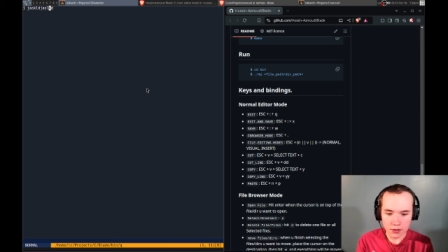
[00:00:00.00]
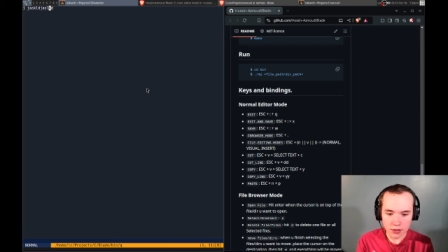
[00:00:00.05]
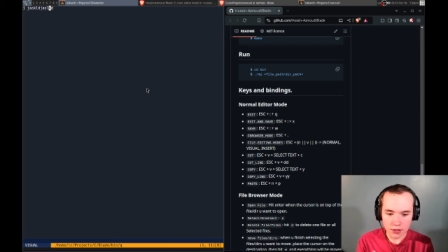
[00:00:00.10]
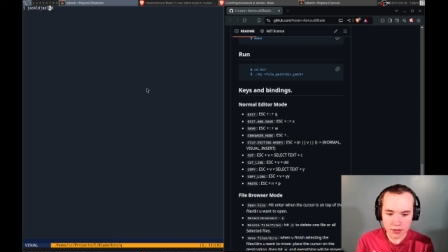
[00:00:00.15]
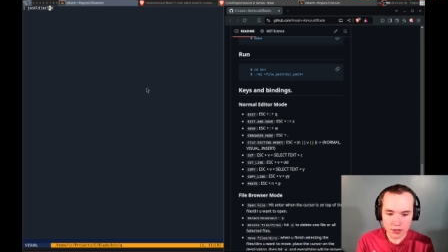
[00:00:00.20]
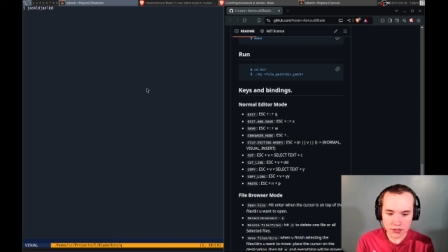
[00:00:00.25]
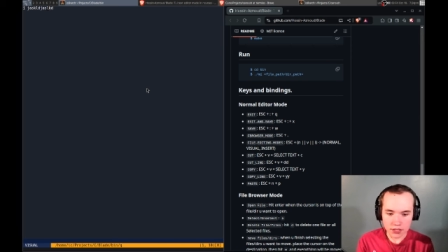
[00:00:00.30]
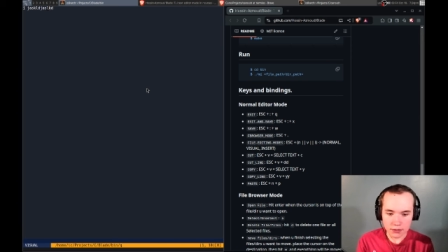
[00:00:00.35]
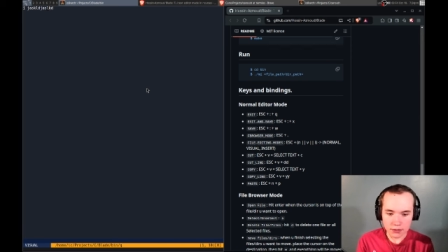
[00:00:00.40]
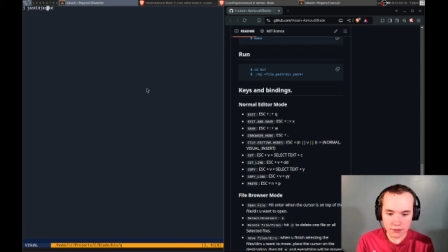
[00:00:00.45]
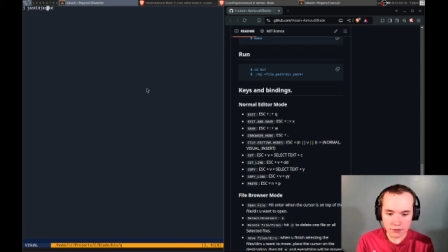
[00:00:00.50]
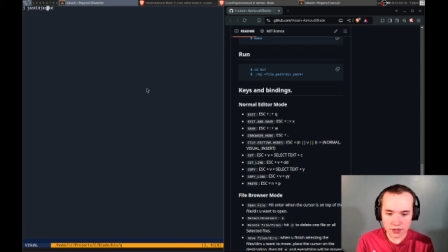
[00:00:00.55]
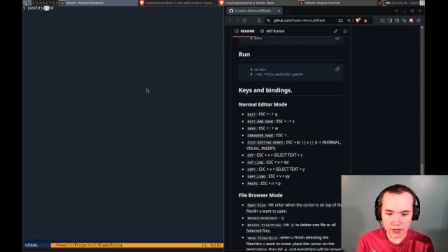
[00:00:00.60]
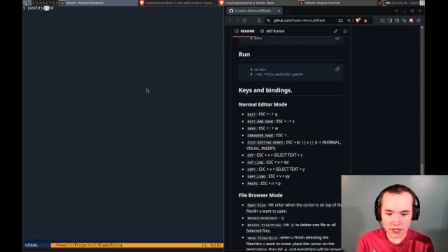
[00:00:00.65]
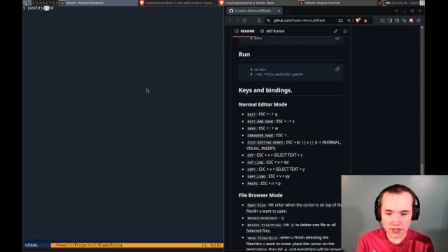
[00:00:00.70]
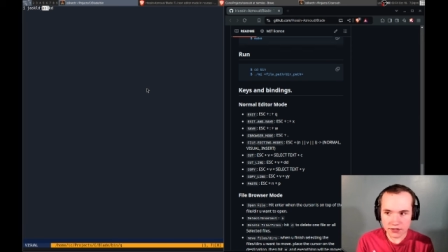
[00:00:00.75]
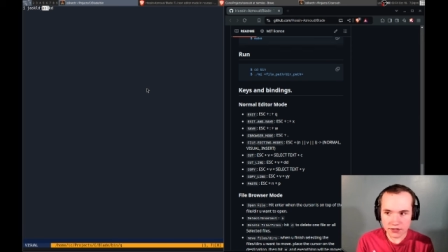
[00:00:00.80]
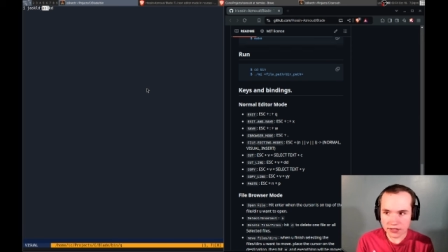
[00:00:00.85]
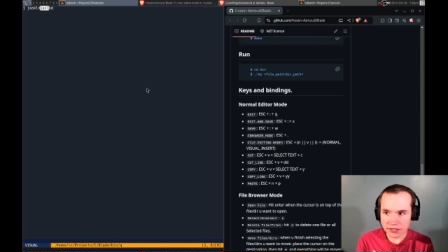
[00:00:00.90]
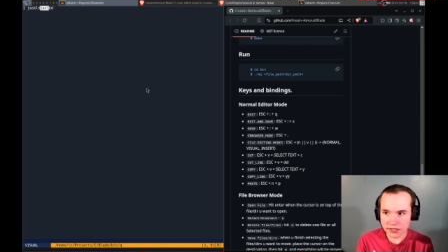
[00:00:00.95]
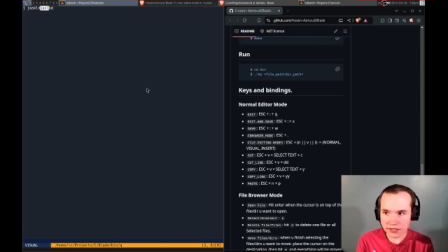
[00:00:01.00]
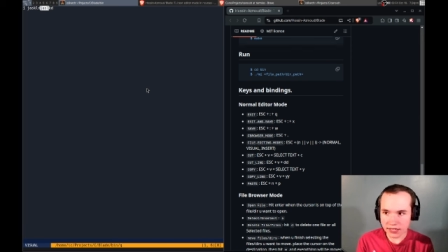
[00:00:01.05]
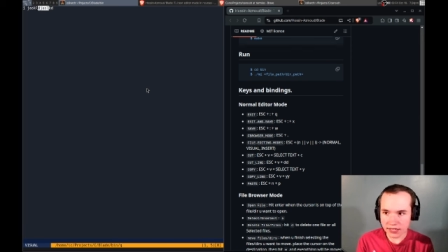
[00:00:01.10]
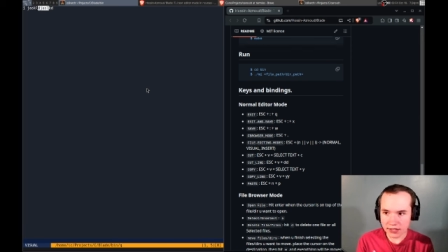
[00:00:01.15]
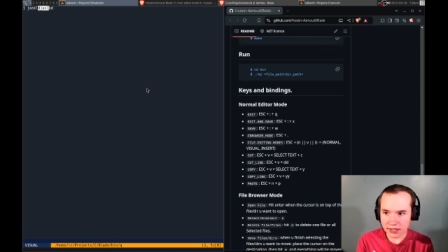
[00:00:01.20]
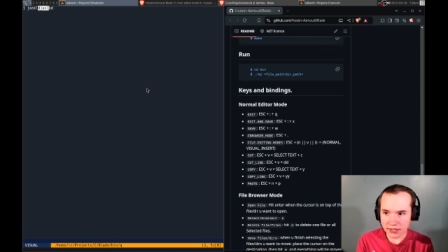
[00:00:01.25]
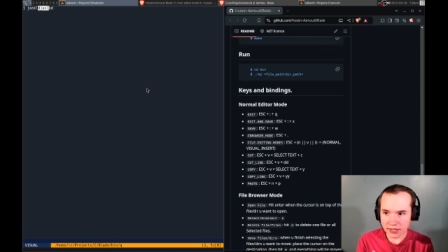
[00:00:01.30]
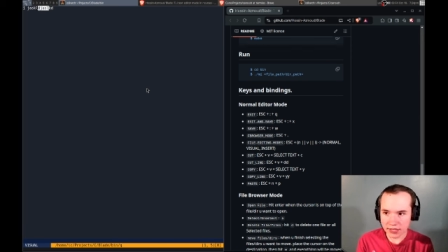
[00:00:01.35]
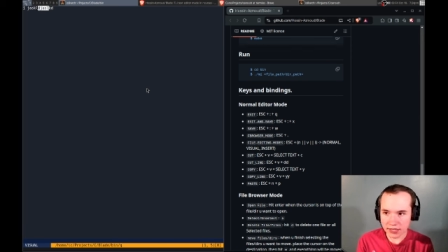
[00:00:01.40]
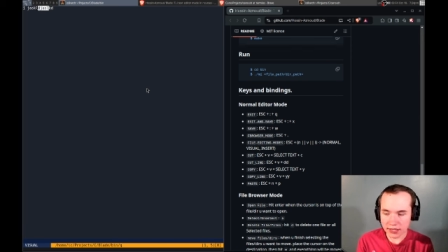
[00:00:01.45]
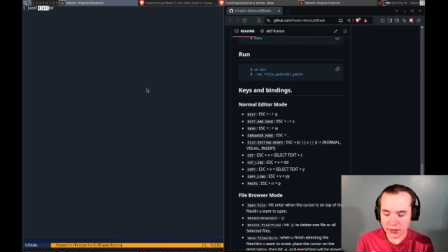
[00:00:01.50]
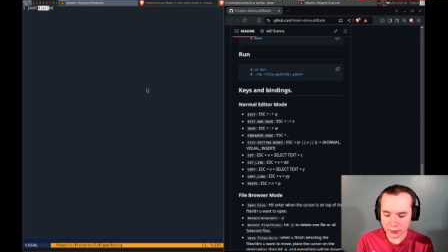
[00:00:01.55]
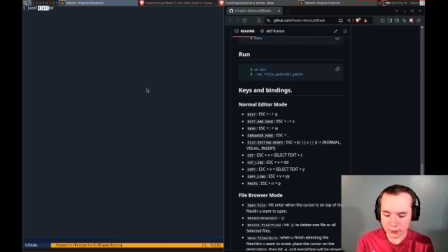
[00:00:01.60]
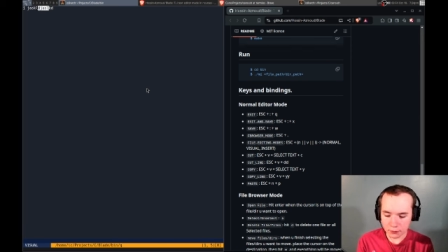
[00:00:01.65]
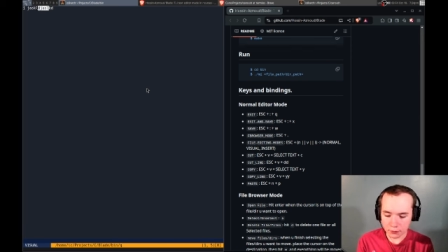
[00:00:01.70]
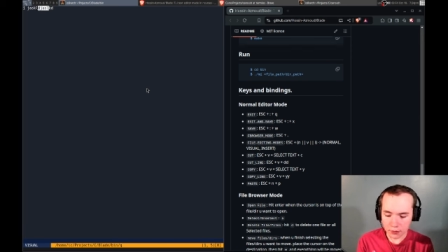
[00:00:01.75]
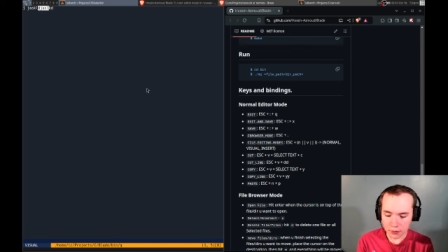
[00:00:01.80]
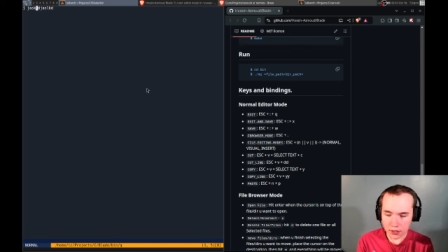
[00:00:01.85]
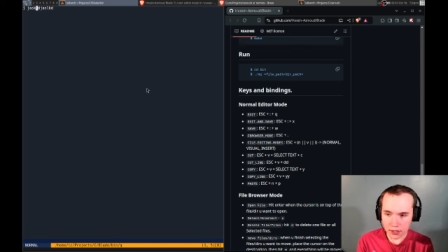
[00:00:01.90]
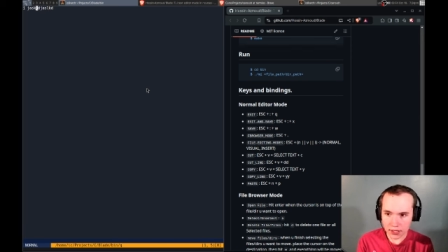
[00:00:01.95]
Escape V, select text, and
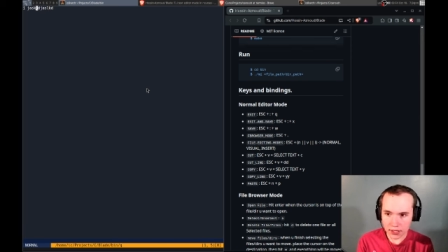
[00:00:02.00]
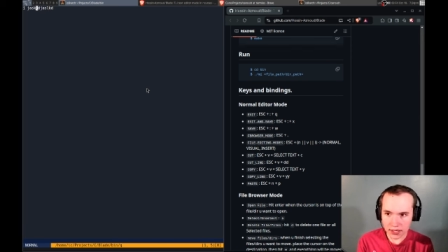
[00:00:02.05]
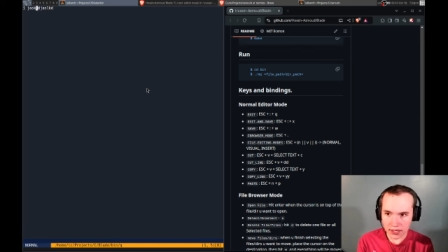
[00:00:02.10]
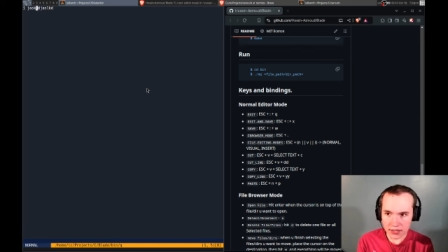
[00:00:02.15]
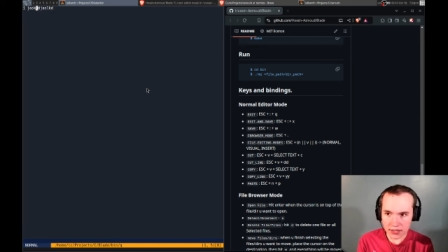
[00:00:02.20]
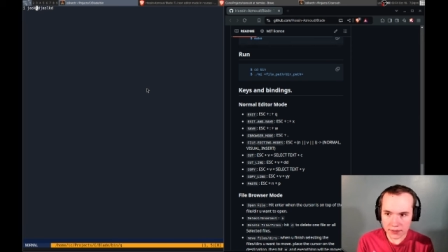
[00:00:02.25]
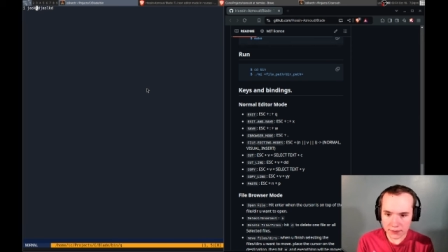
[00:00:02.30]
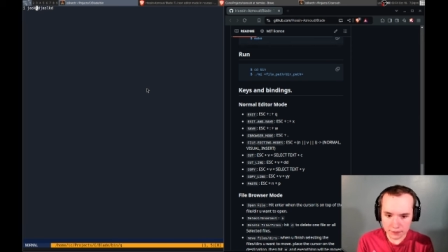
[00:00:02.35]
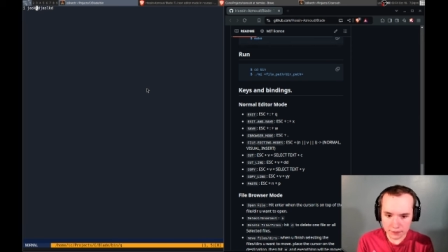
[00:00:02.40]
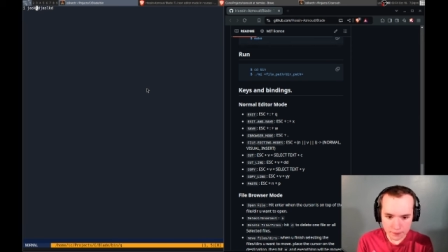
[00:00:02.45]
Y.